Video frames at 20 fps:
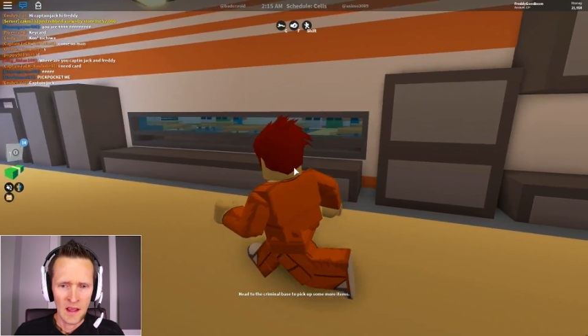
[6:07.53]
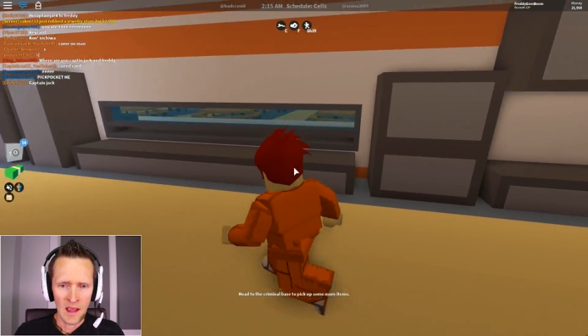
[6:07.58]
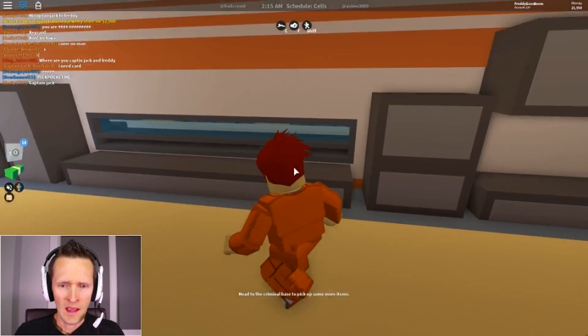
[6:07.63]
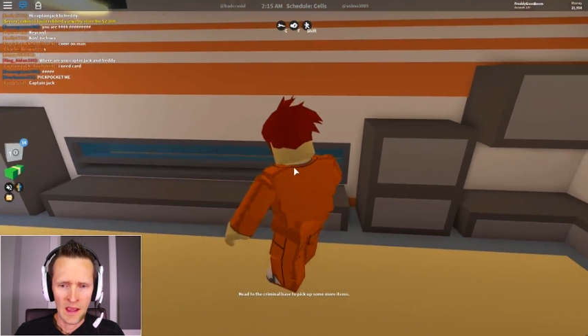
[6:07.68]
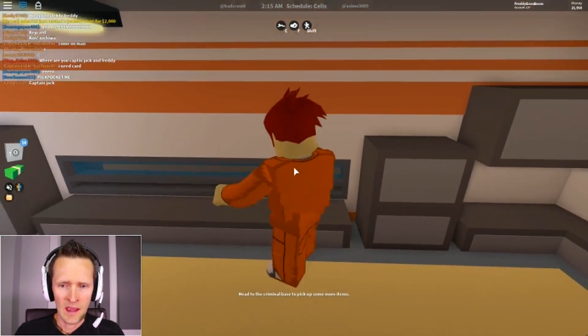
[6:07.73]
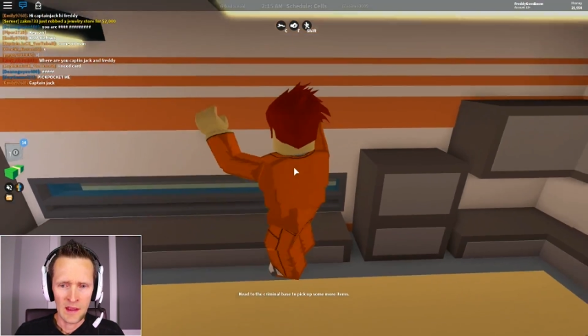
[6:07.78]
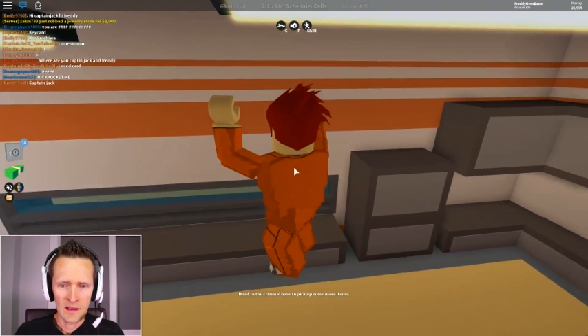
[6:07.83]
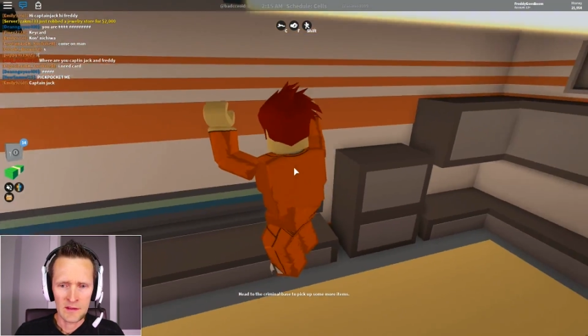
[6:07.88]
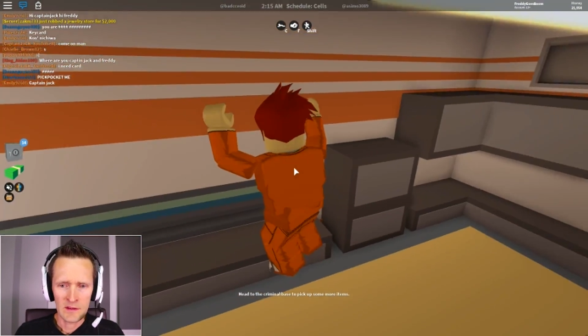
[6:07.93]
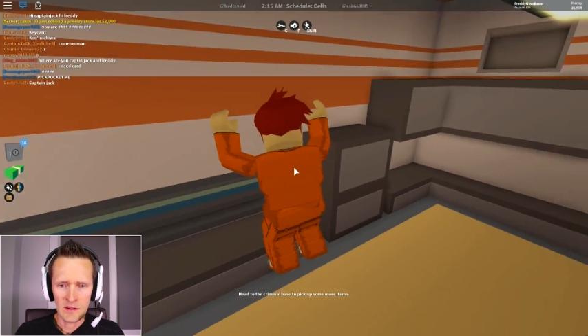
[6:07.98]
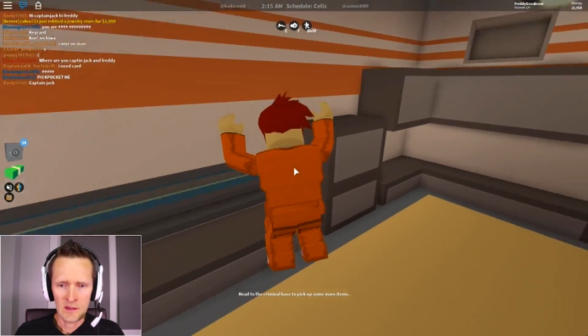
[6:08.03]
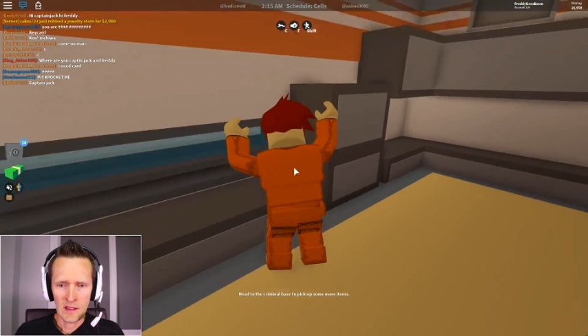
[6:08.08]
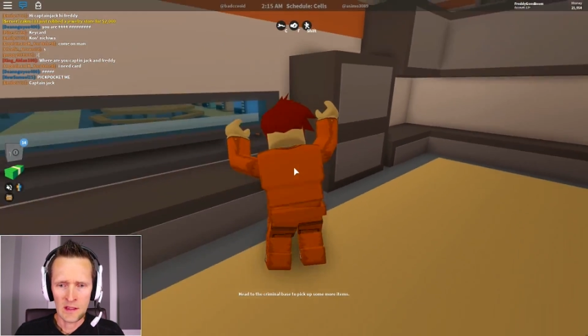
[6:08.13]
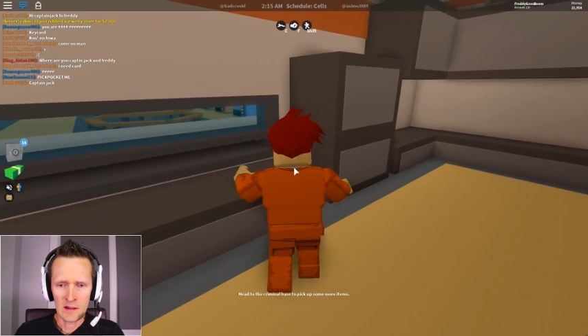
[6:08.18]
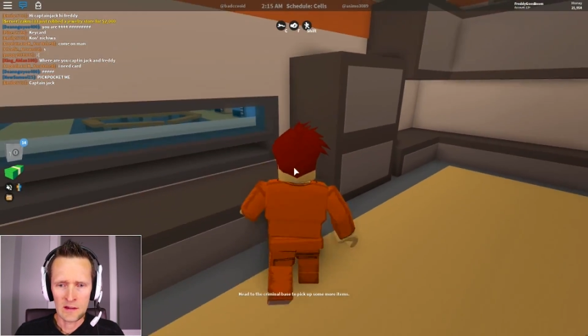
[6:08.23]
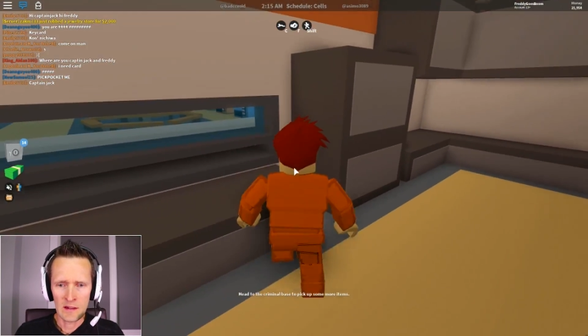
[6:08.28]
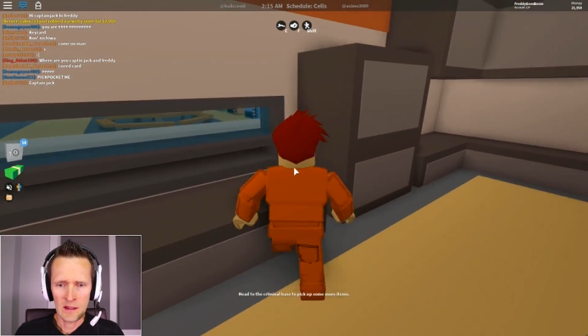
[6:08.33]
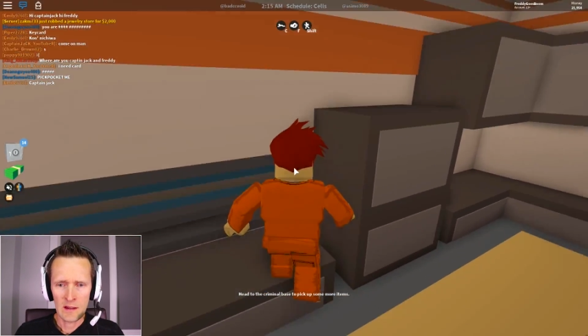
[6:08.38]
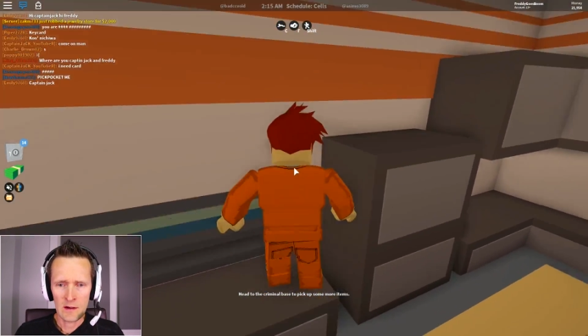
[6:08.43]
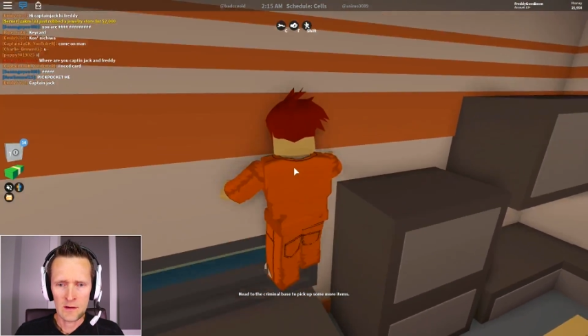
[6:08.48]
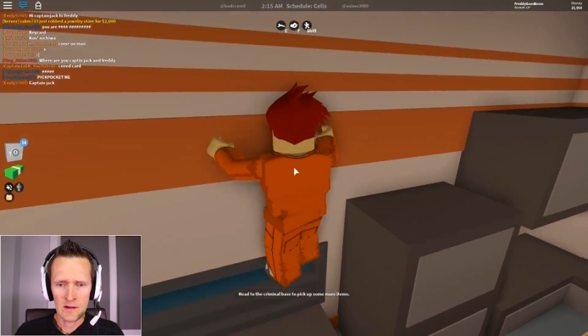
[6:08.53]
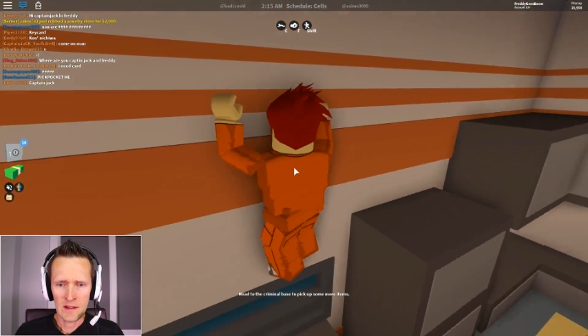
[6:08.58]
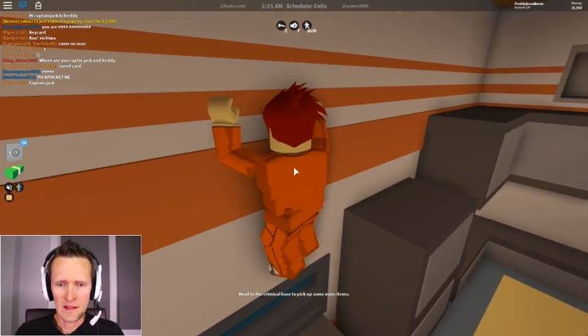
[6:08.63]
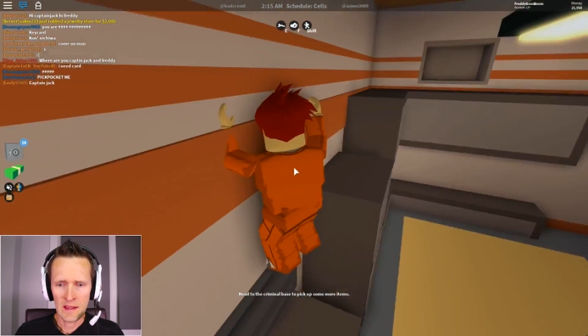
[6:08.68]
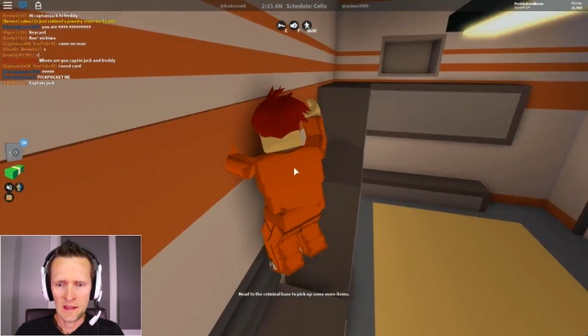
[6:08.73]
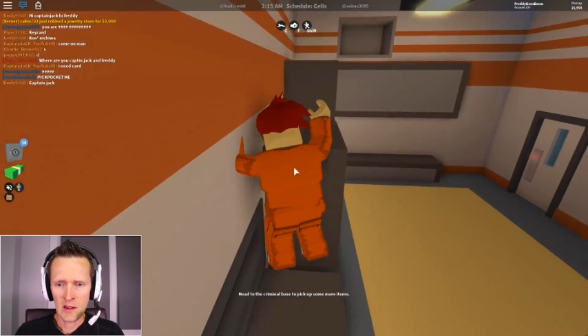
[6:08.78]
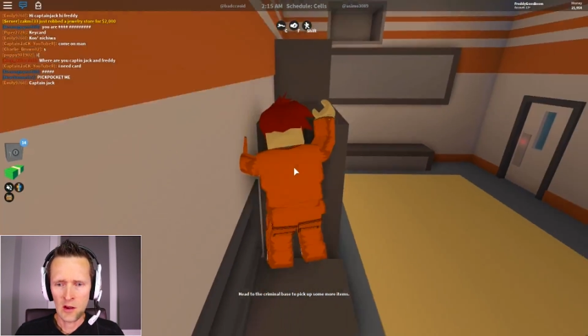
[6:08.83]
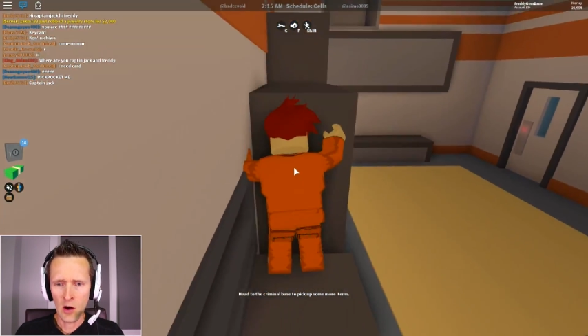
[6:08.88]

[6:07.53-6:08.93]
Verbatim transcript: And you can literally